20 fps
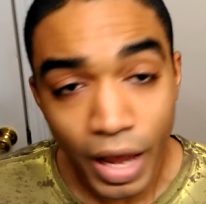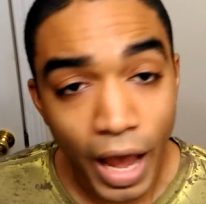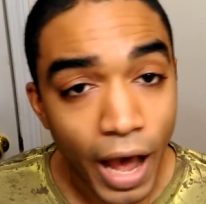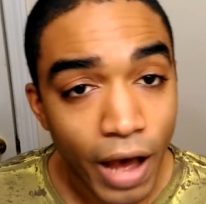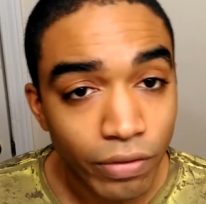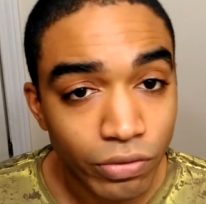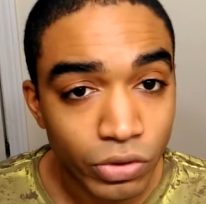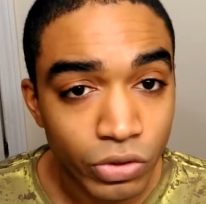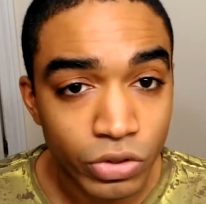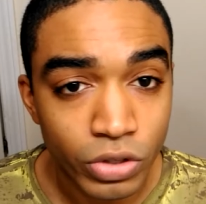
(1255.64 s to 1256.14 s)

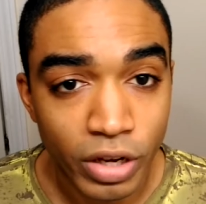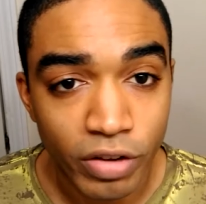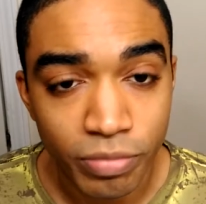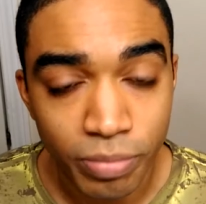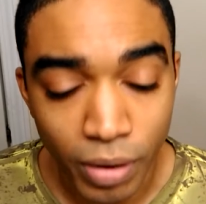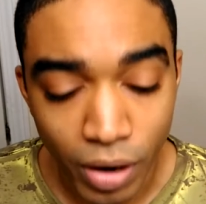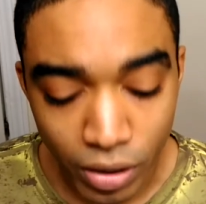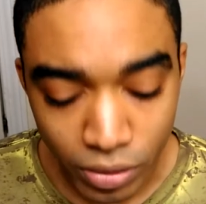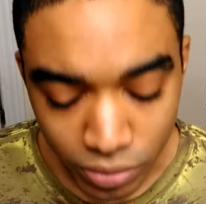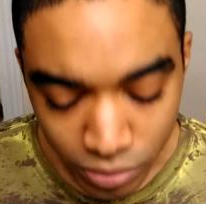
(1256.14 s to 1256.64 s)
aftershave
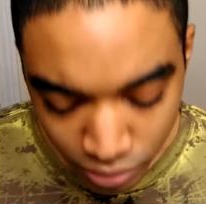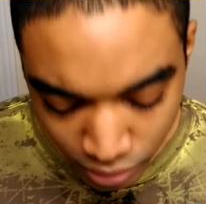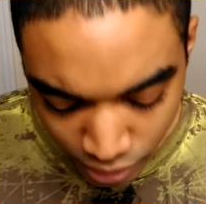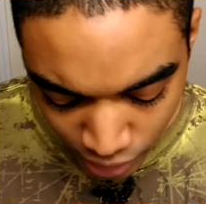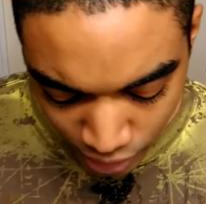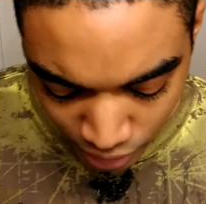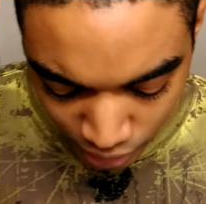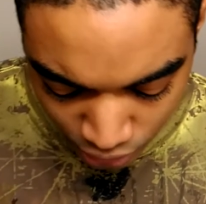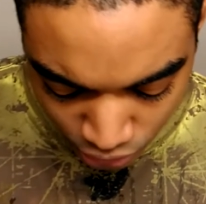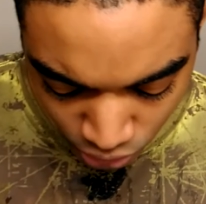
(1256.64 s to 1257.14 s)
bottle
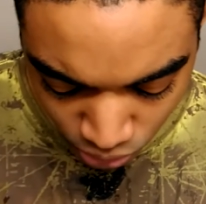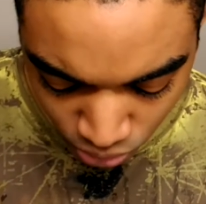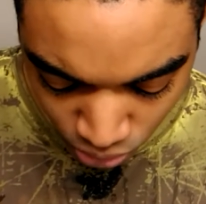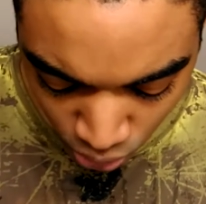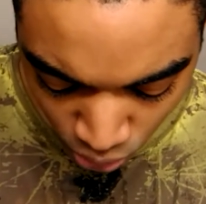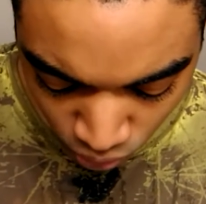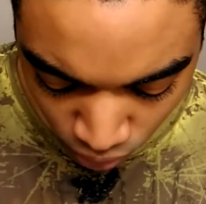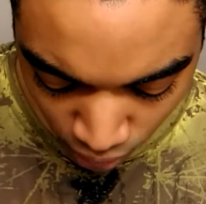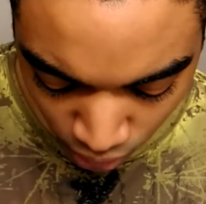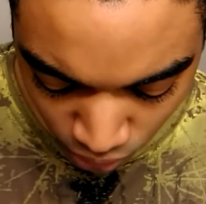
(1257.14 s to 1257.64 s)
that you'll
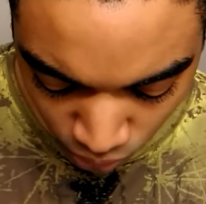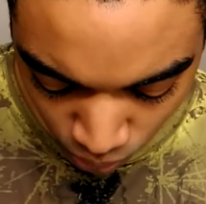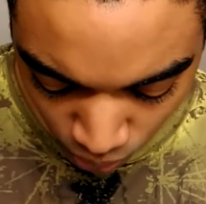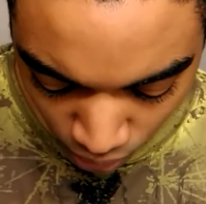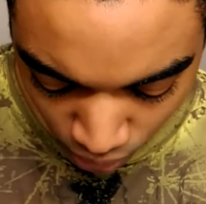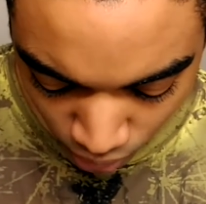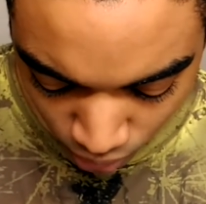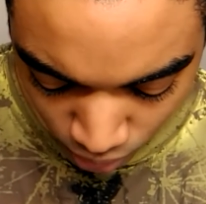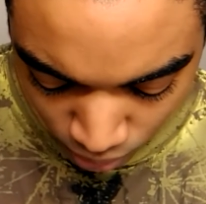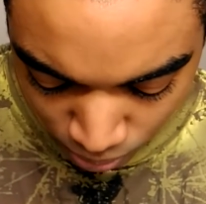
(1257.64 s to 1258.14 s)
know right
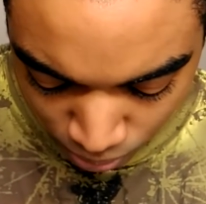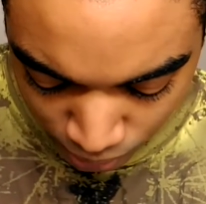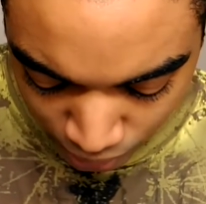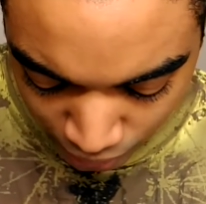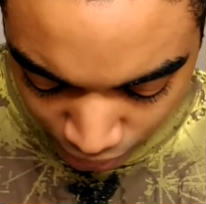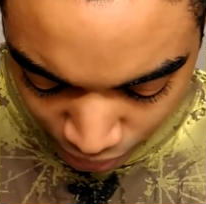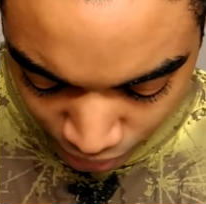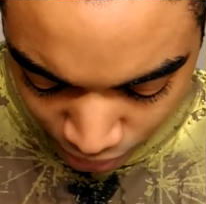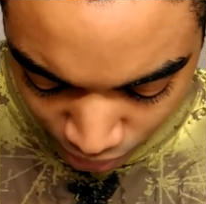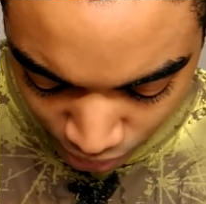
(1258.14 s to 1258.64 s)
away. But
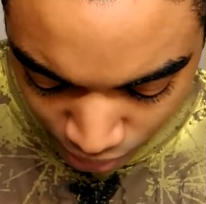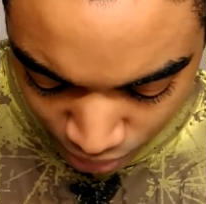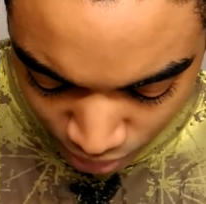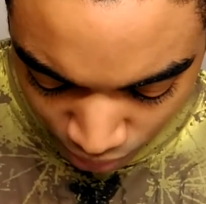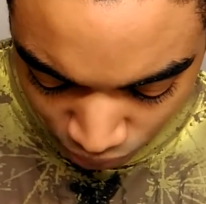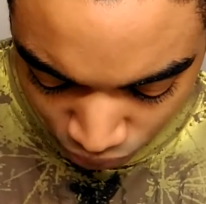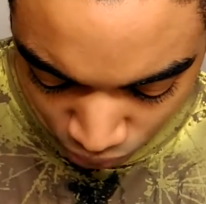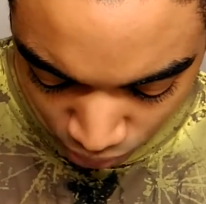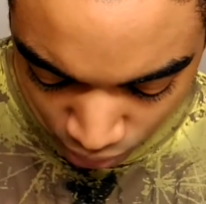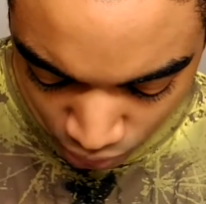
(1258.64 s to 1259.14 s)
I think he
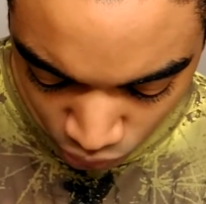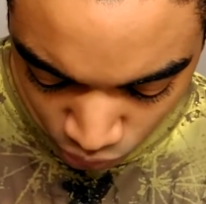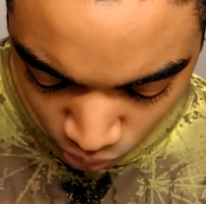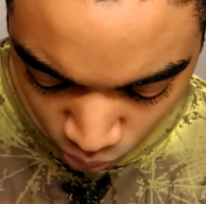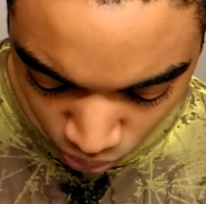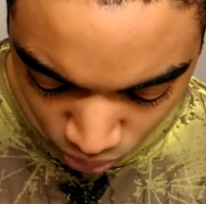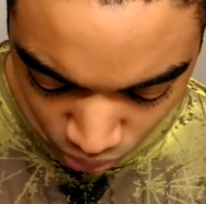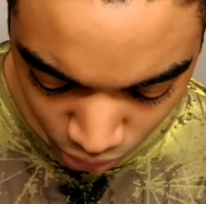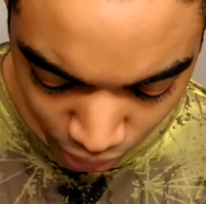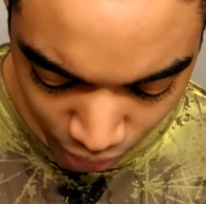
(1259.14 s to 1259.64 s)
said for this
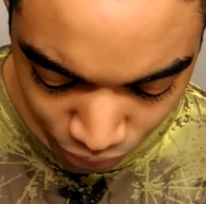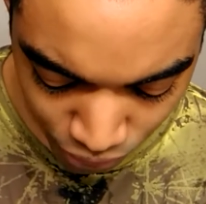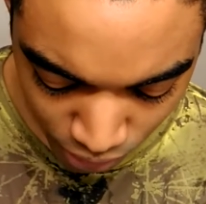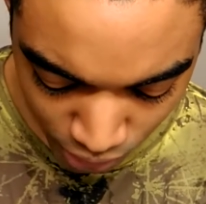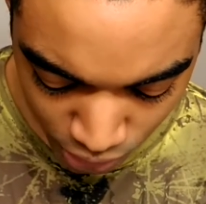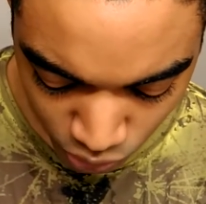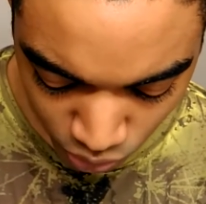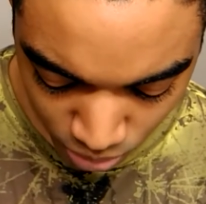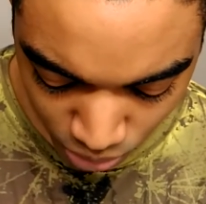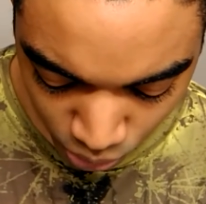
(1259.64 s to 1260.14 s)
one, or not for
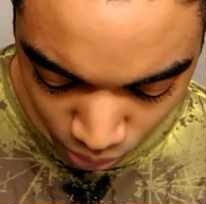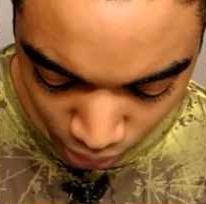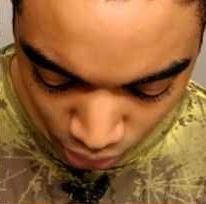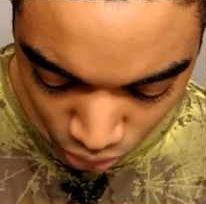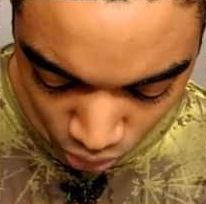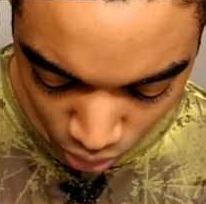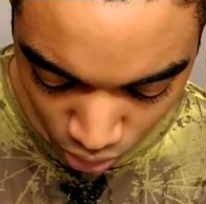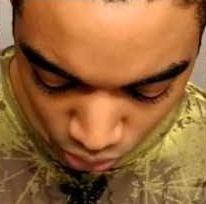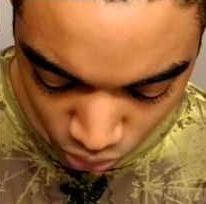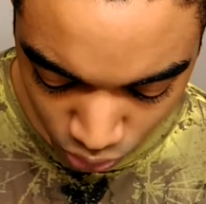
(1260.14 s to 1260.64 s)
this one, but when I
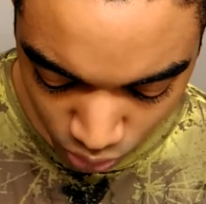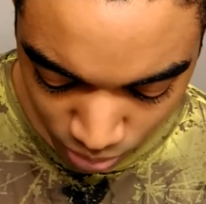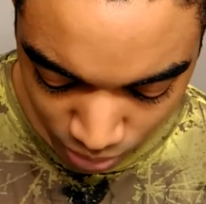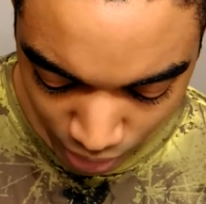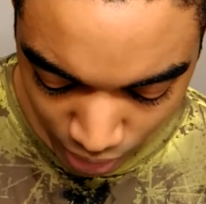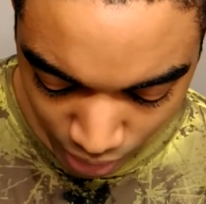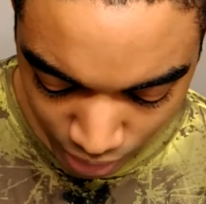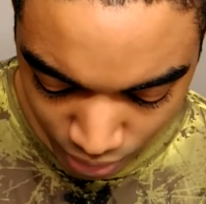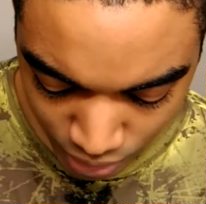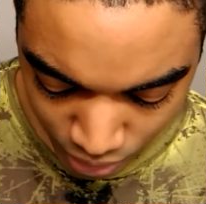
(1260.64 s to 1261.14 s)
talked to him
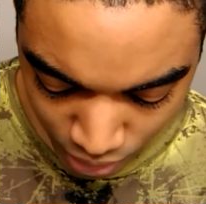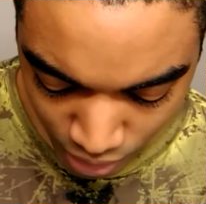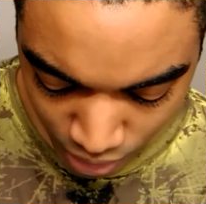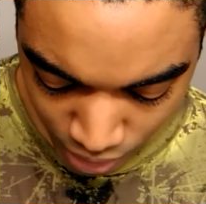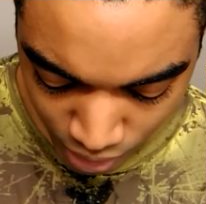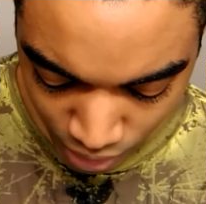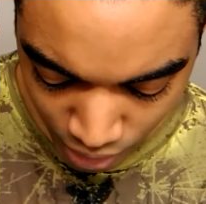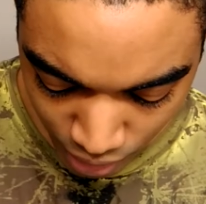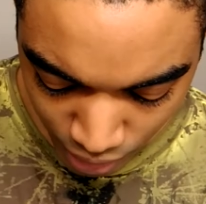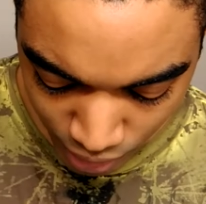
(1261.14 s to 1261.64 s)
last,
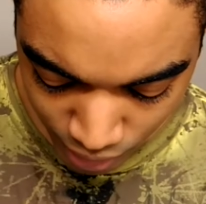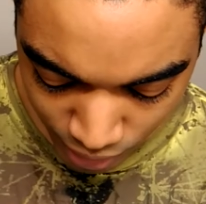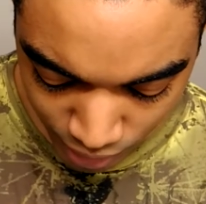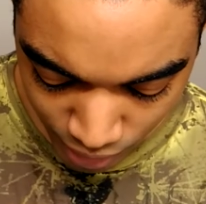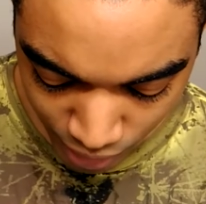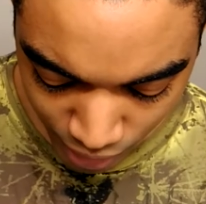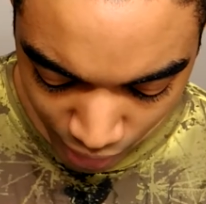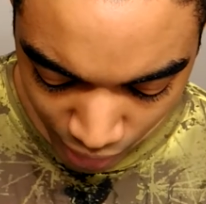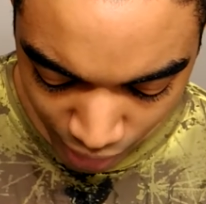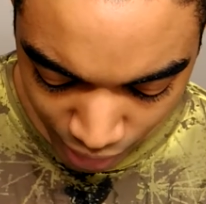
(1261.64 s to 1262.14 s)
that
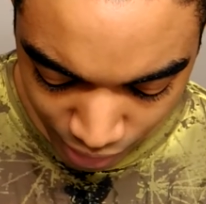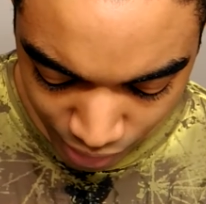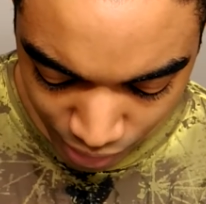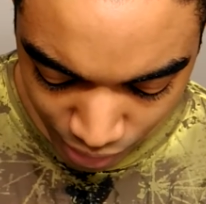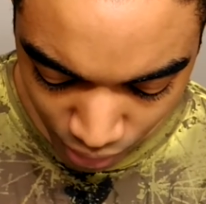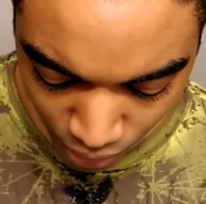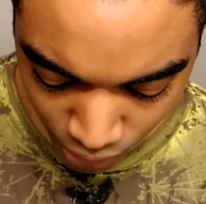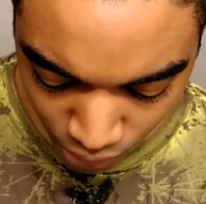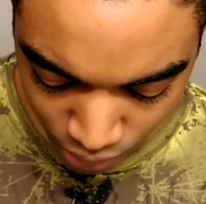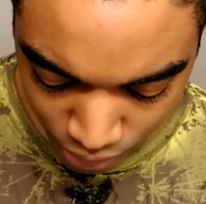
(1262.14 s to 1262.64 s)
he had
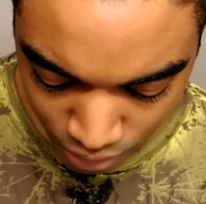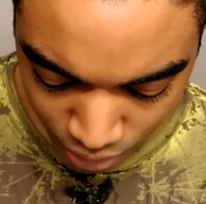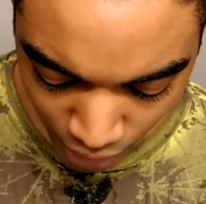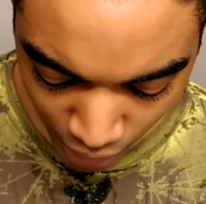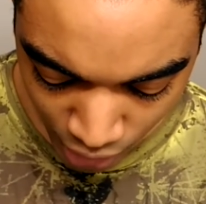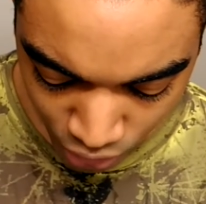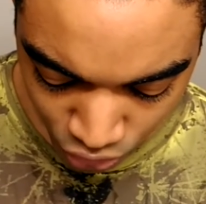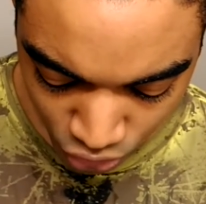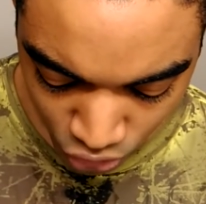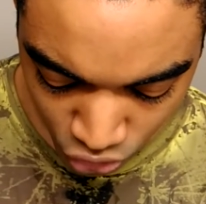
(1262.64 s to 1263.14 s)
the artisan
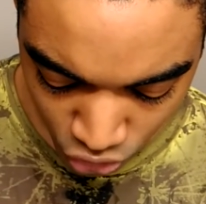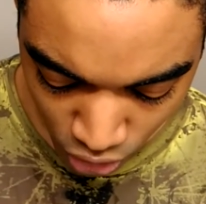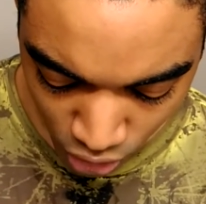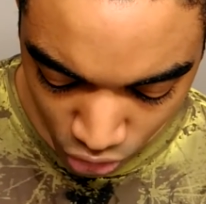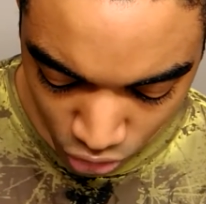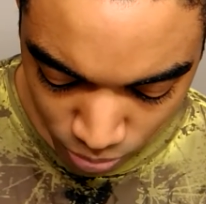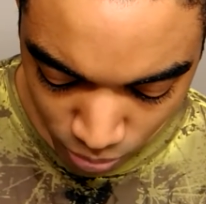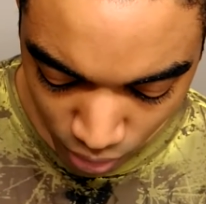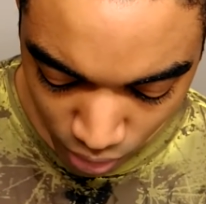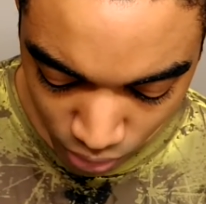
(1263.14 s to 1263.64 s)
actually
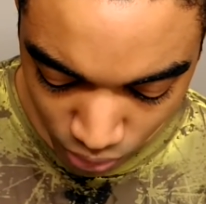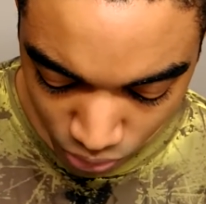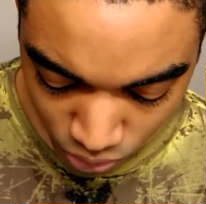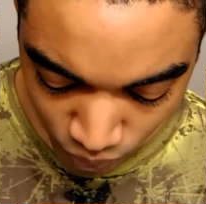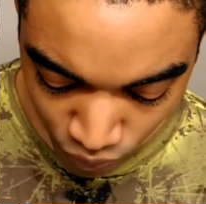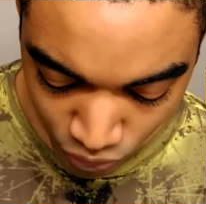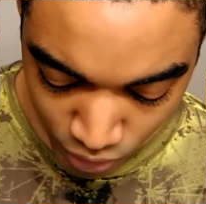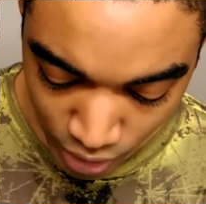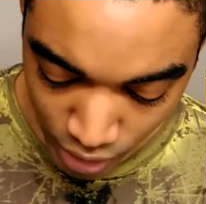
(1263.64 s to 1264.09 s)
change bottles.